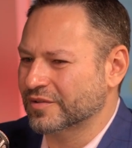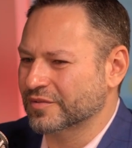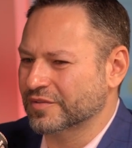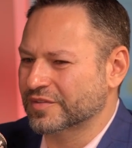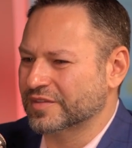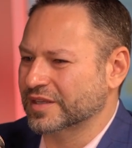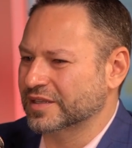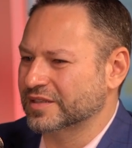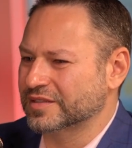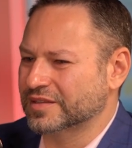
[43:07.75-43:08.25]
I
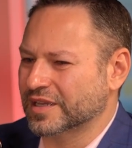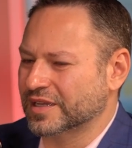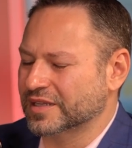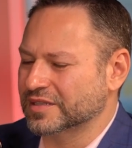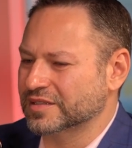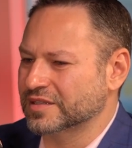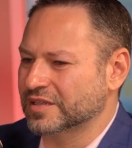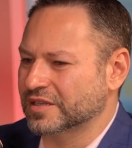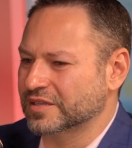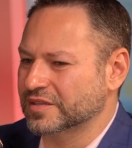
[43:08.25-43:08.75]
don't think
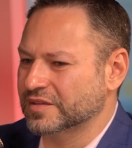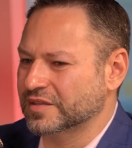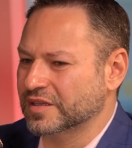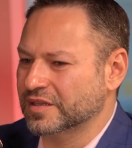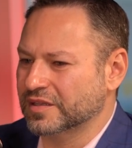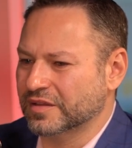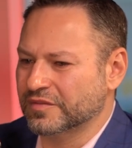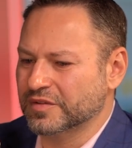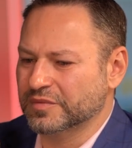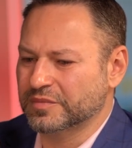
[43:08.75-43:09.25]
that
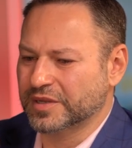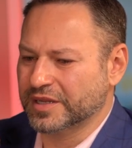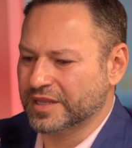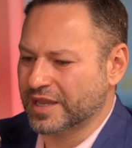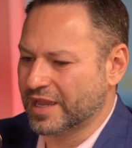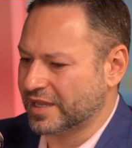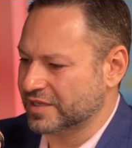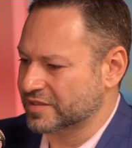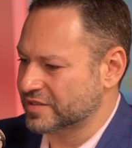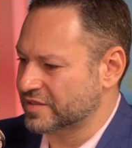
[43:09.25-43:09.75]

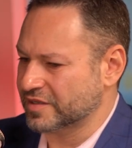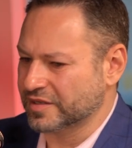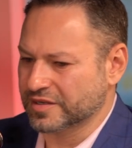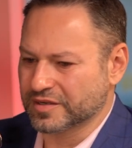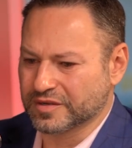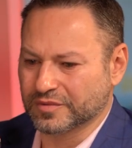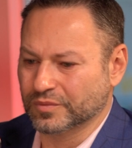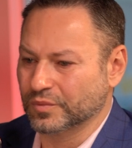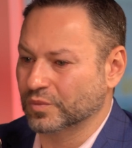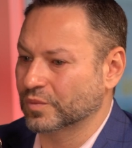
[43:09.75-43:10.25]
everybody has
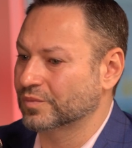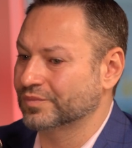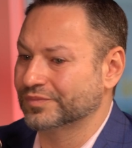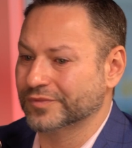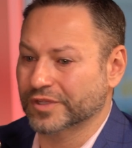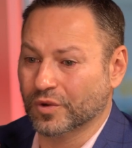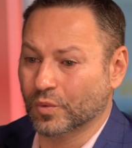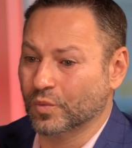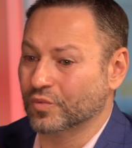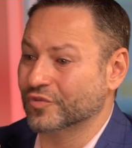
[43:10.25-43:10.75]
their
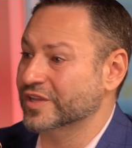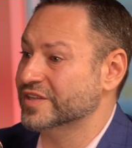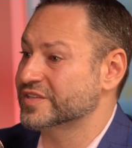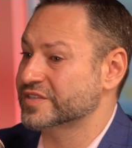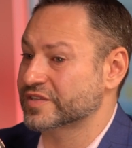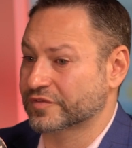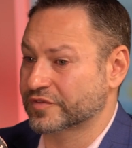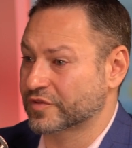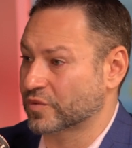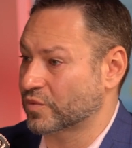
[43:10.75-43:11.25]

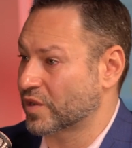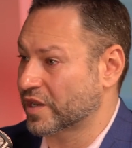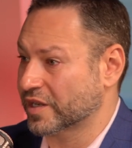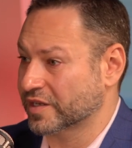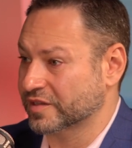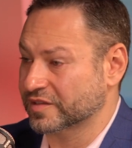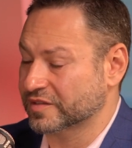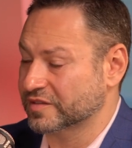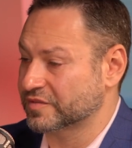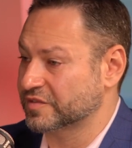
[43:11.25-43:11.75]
reason for
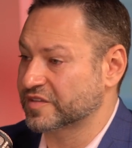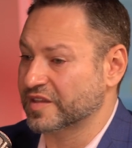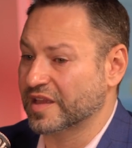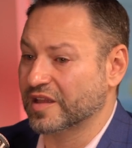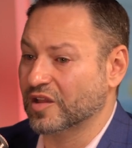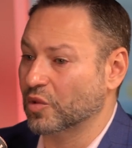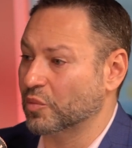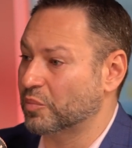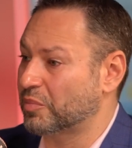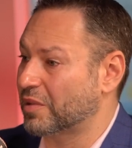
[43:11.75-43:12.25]
wanting to
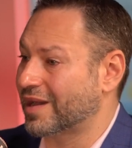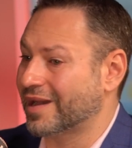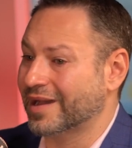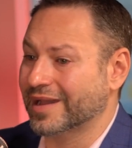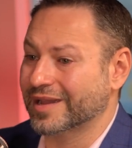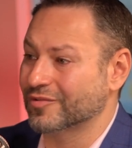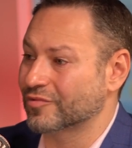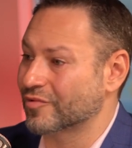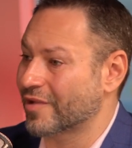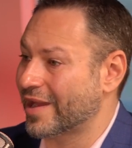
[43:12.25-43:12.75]
sell,
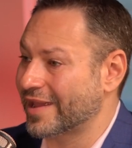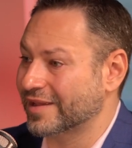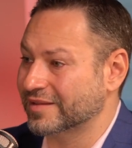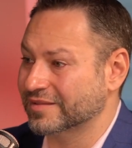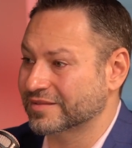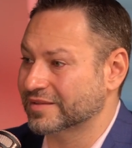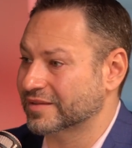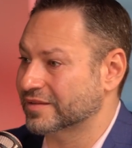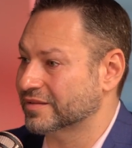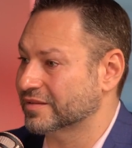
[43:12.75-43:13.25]
buy,
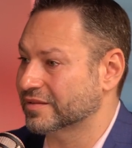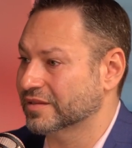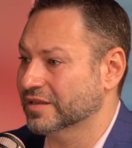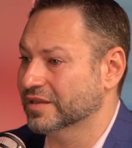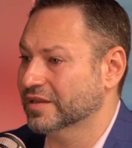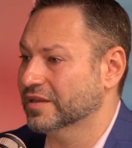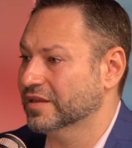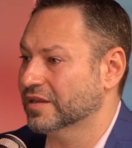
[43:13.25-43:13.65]
rent, and